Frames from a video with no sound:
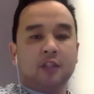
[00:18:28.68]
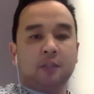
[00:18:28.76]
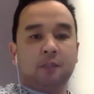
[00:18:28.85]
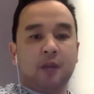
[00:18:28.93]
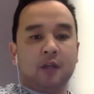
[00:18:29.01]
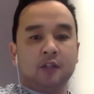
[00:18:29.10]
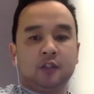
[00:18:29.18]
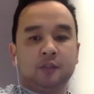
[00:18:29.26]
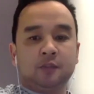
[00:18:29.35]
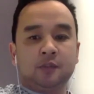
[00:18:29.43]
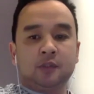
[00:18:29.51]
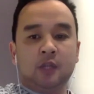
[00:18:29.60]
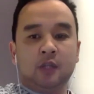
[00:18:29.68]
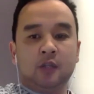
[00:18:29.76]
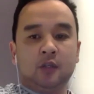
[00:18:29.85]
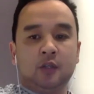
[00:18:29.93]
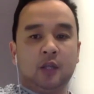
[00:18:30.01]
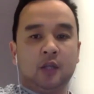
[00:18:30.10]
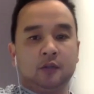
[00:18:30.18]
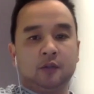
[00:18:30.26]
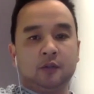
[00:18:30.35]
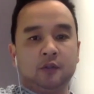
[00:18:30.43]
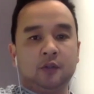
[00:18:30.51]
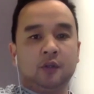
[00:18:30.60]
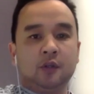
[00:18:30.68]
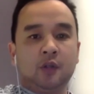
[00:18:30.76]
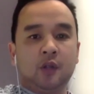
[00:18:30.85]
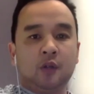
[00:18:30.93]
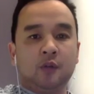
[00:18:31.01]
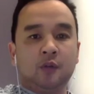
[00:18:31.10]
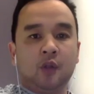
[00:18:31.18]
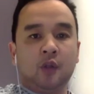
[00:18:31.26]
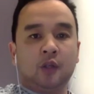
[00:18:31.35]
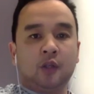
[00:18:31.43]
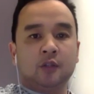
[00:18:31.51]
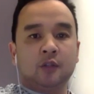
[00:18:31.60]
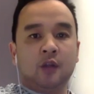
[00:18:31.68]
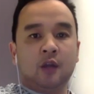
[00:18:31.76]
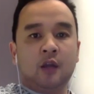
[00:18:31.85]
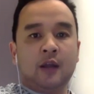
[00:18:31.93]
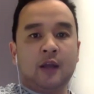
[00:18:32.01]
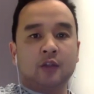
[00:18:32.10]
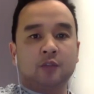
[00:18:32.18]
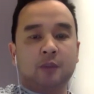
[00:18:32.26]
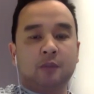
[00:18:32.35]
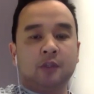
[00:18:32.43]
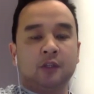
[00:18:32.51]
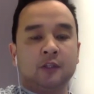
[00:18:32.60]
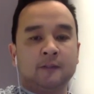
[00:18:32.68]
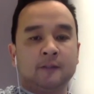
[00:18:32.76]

partnerships that you can announce publicly?